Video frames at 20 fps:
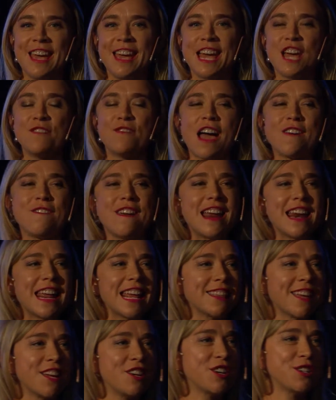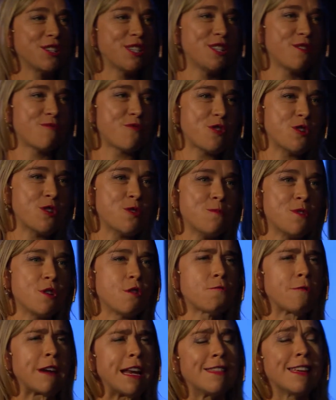If I have any leaders in the room that are
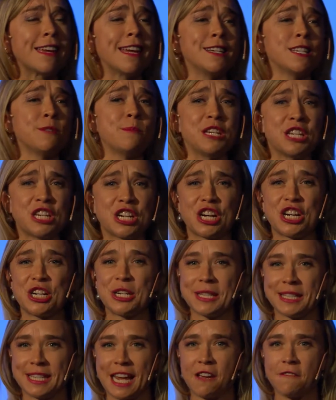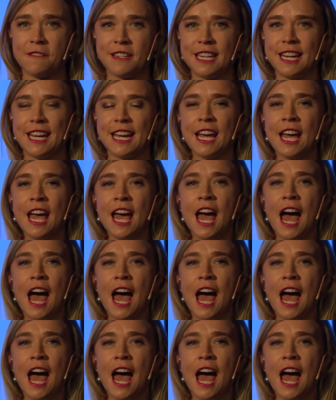really into material safety,